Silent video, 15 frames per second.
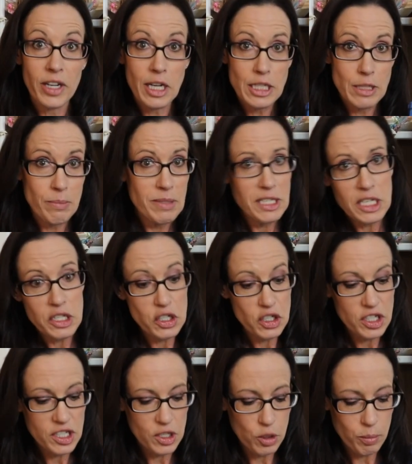I got two
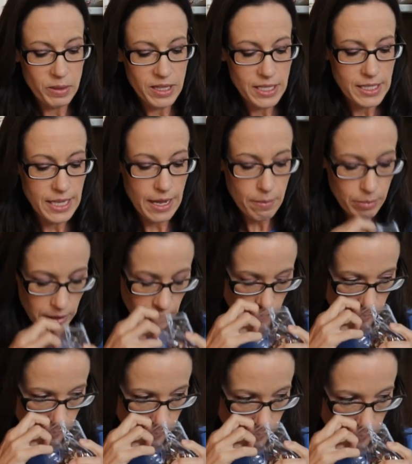scissors and opened this up.
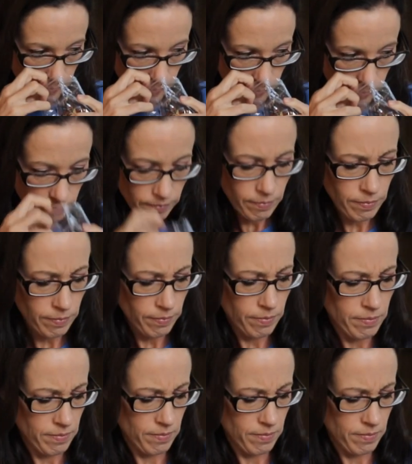Hmm.